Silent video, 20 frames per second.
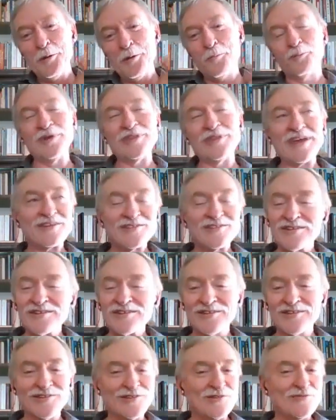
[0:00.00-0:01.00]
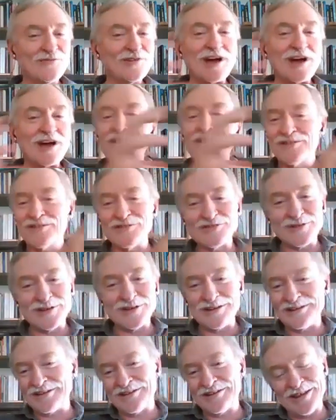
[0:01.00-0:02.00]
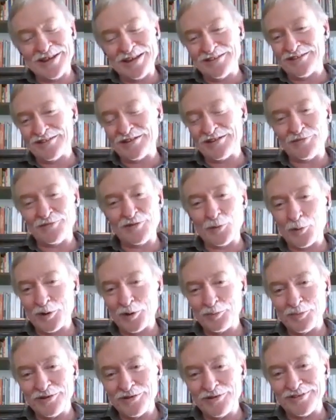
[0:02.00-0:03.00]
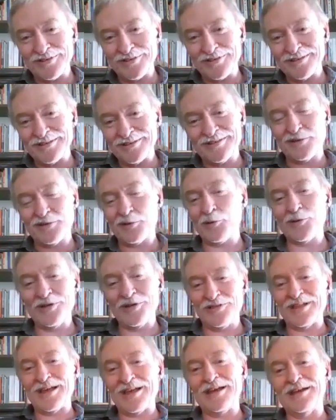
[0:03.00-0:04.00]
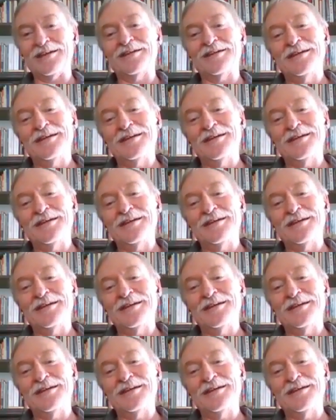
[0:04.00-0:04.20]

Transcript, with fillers: But that's right. just because you've concentrated all that stuff in one person. So it's yep. like,